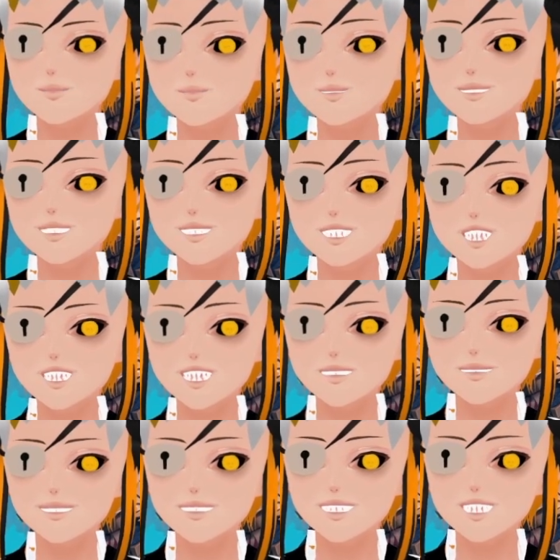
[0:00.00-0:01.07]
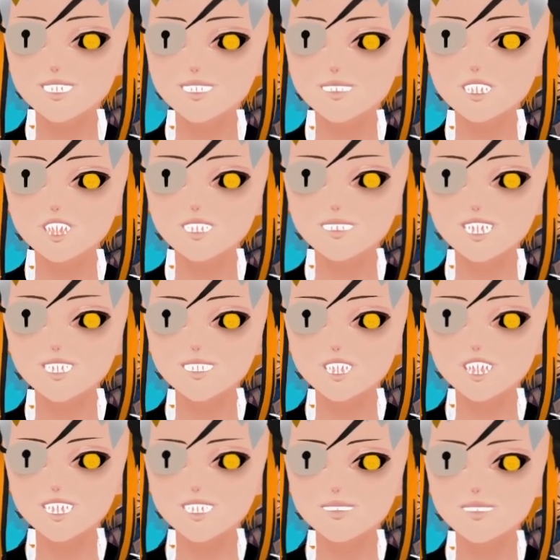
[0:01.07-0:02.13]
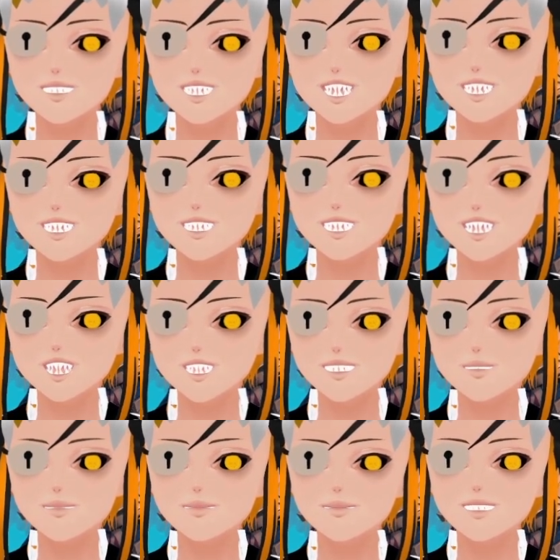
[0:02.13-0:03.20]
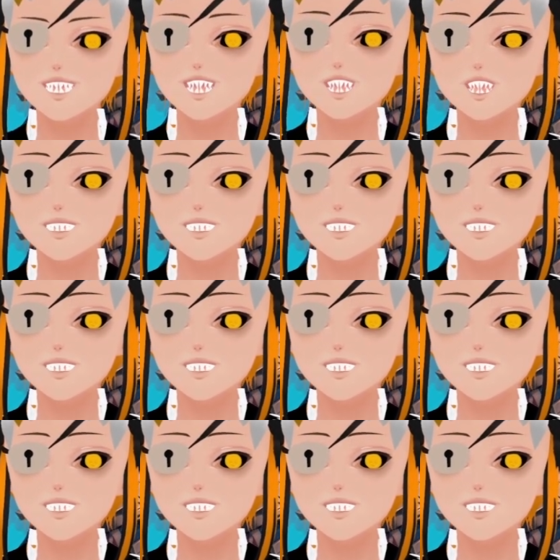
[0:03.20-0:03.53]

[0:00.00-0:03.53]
With that being said, if you enjoyed the video, please do like, comment, and subscribe.